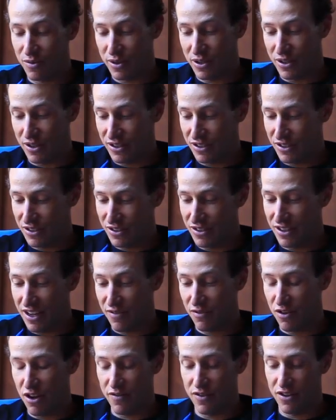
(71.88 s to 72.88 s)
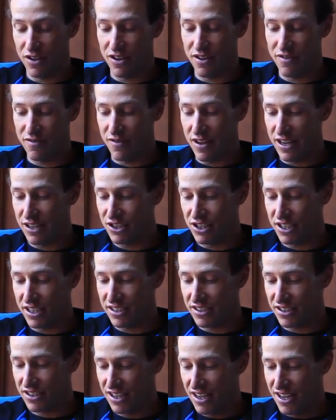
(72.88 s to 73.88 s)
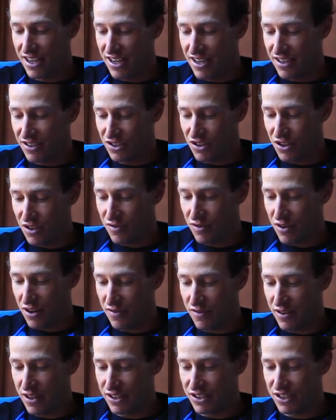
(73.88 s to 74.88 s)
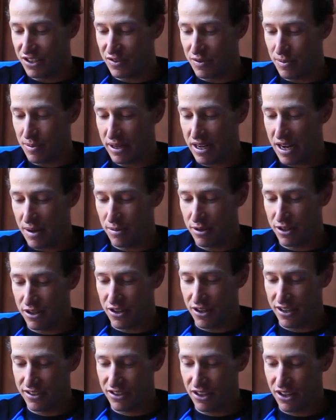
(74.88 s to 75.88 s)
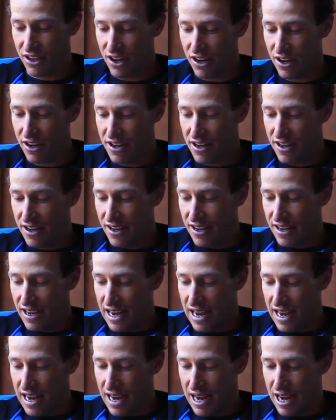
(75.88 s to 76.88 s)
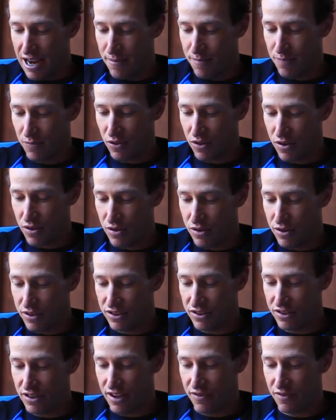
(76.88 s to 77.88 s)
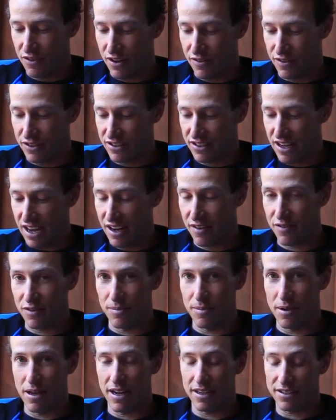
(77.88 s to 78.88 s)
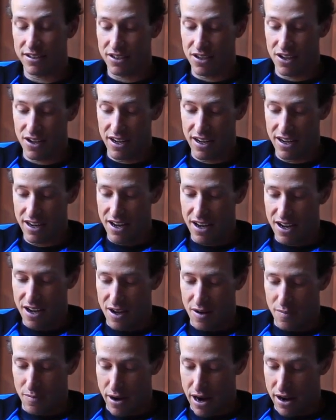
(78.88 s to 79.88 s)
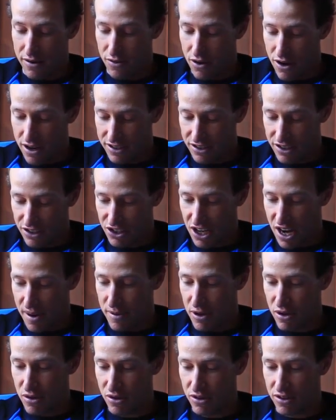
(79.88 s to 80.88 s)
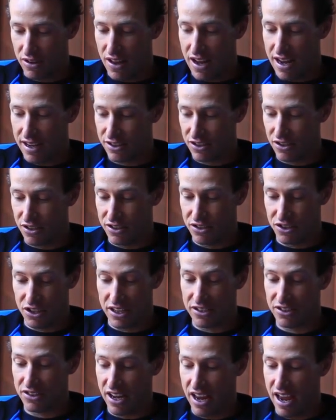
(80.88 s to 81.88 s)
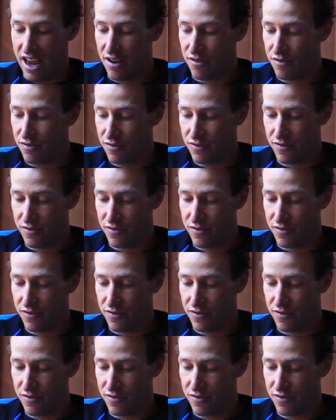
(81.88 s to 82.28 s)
We've got leftover veggies, stir-fried veggies from a couple of nights ago. We've got leftover steak from last night, brown rice that Jamie cooked last night just to have